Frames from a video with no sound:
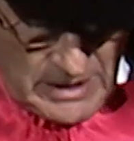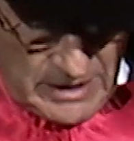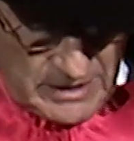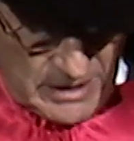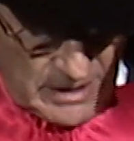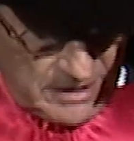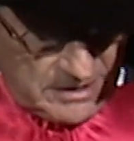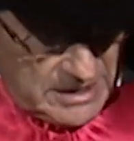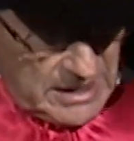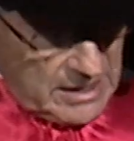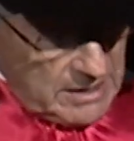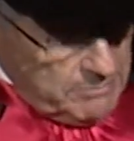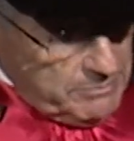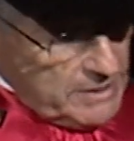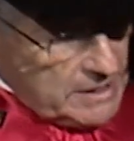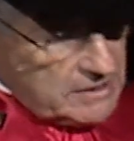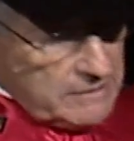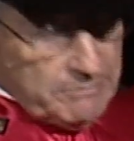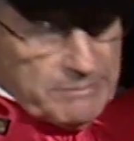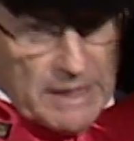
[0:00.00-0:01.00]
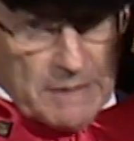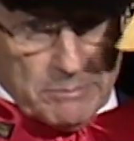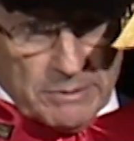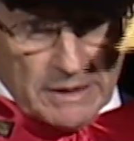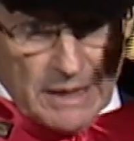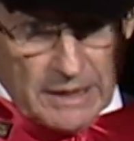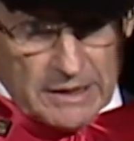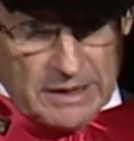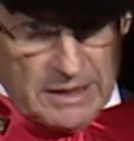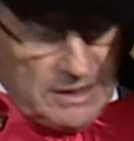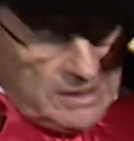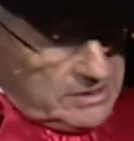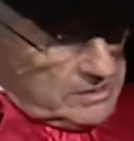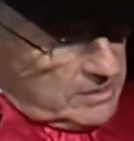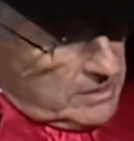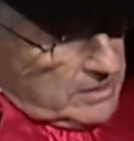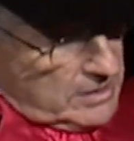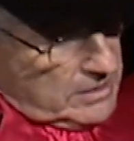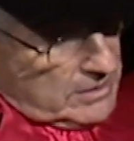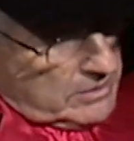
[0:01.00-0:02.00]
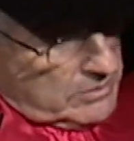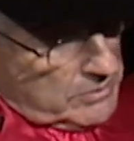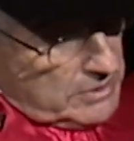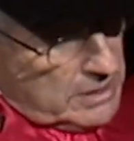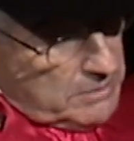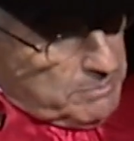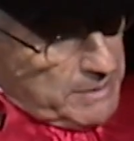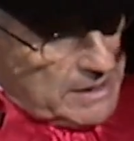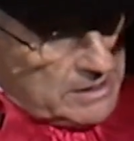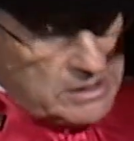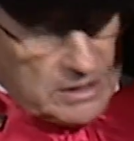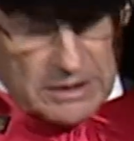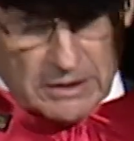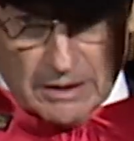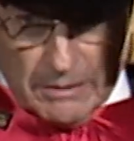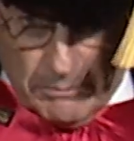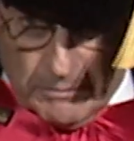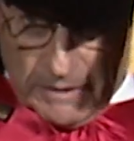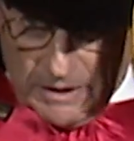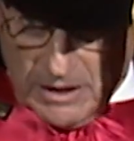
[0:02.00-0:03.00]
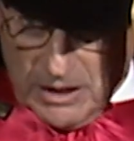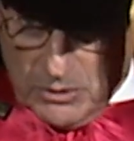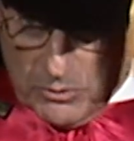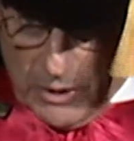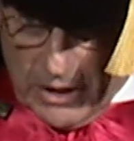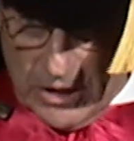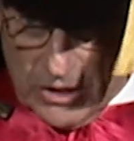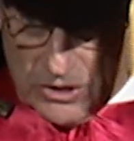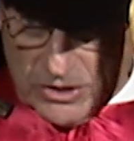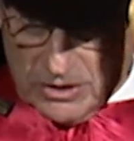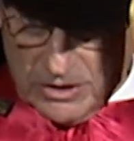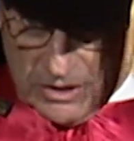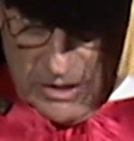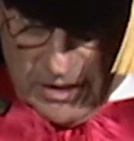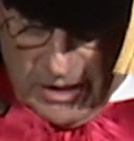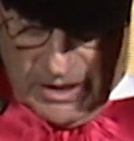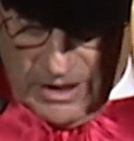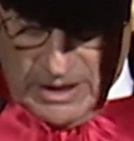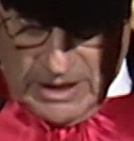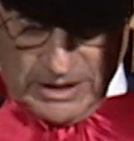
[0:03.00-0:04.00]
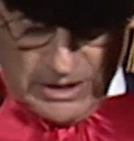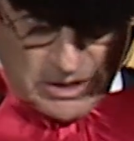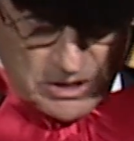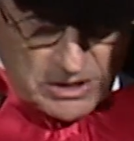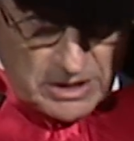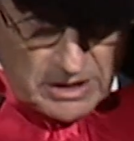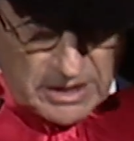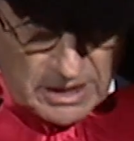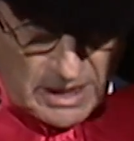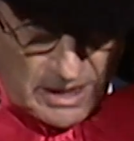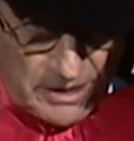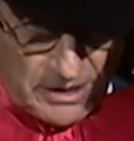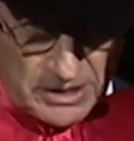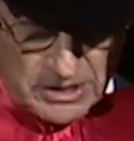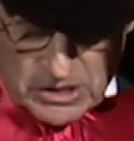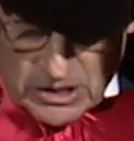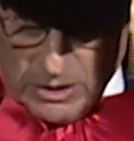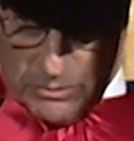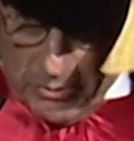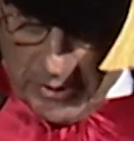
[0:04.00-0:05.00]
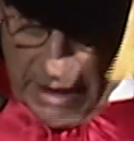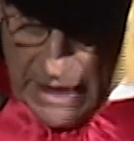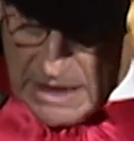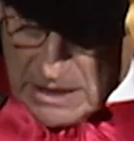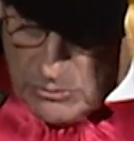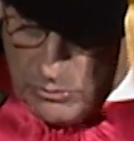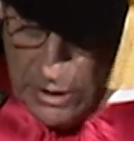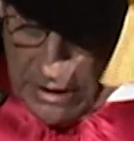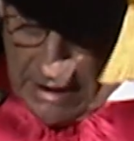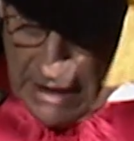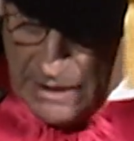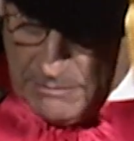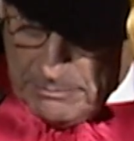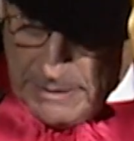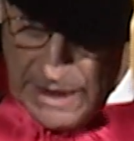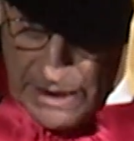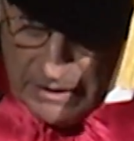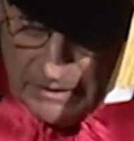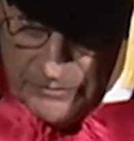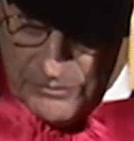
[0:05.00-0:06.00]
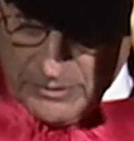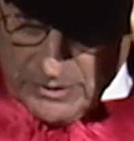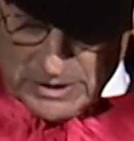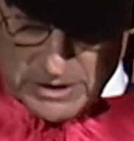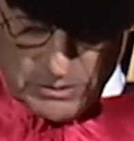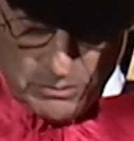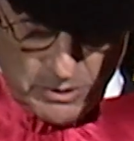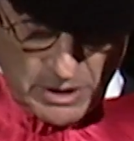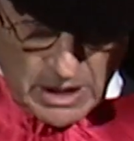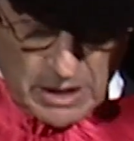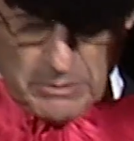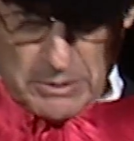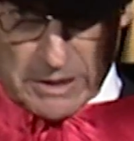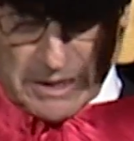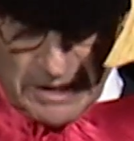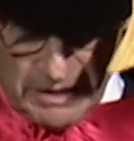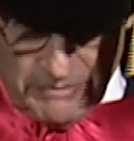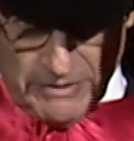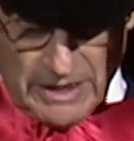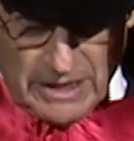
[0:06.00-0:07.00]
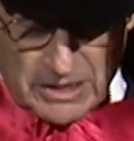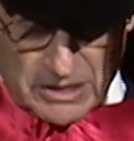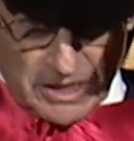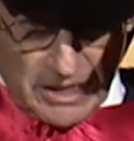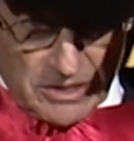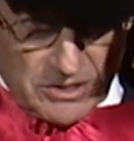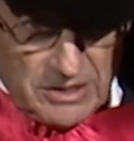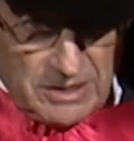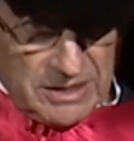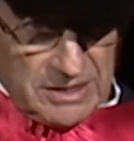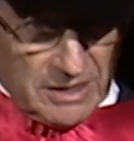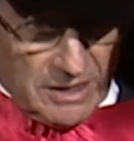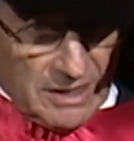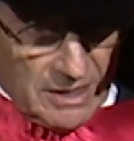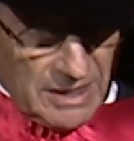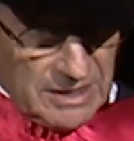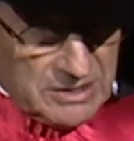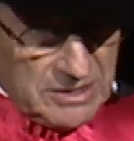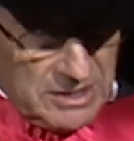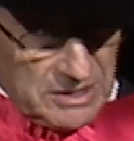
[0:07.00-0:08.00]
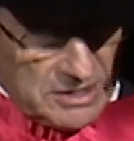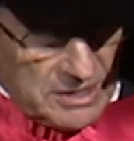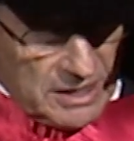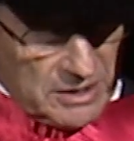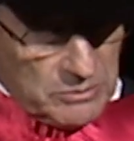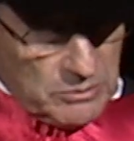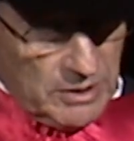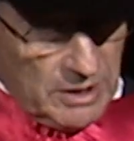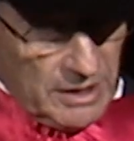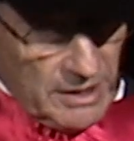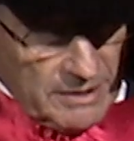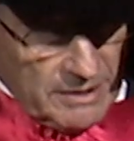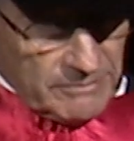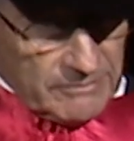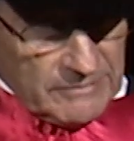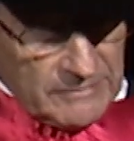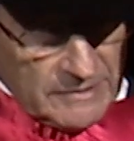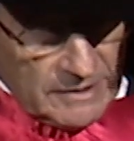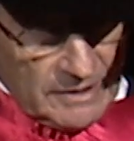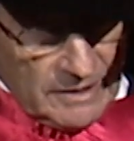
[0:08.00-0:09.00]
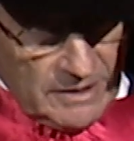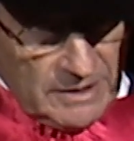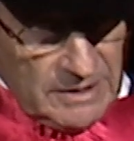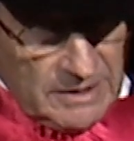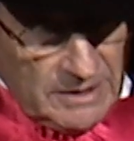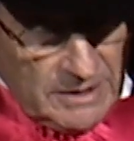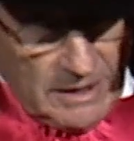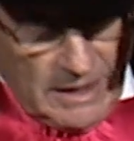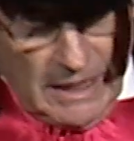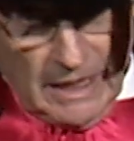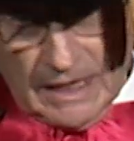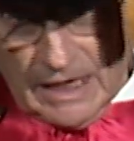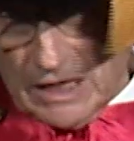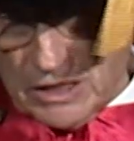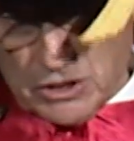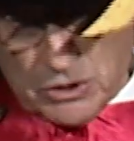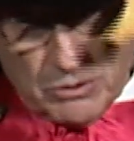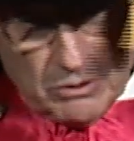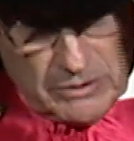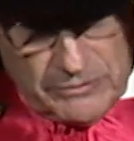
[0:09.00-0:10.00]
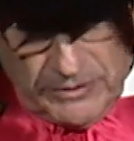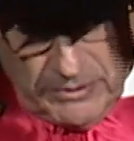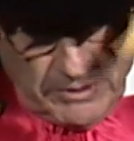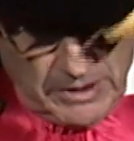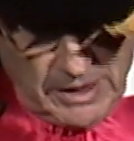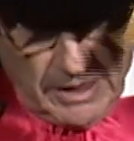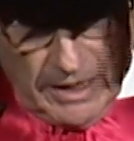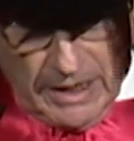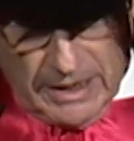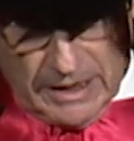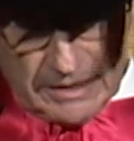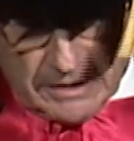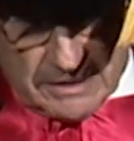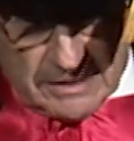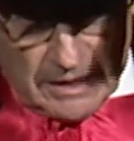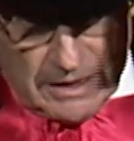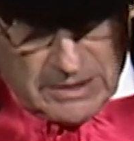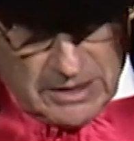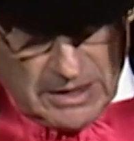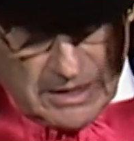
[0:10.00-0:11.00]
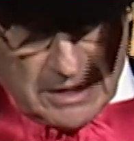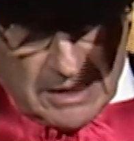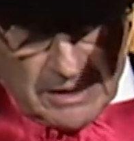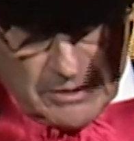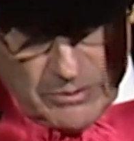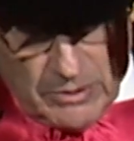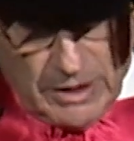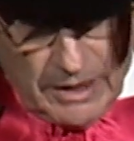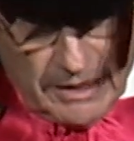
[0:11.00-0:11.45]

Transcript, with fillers: I'd, take a piece of paper like this with the basic equations and study on the subway as I went back and forth to work. I went to evening session at CCNY. And I scored very high at, CCNY.